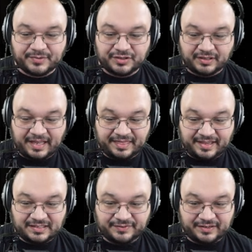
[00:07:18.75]
So like
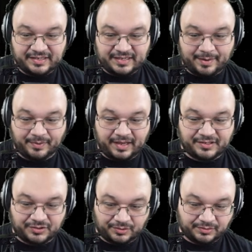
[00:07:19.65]
this, for example, I
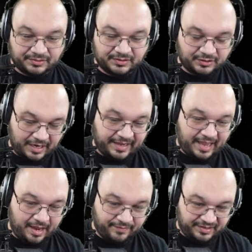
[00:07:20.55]
sold, or I
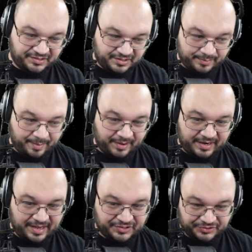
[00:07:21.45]
gave this to my buddy
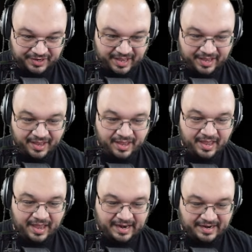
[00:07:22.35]
yesterday
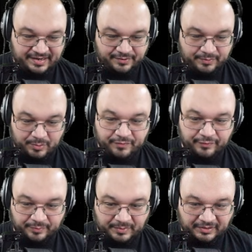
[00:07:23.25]
and I didn't remove it
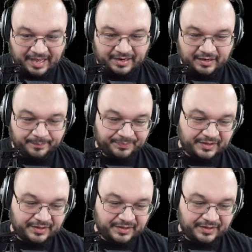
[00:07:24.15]
from the ladder.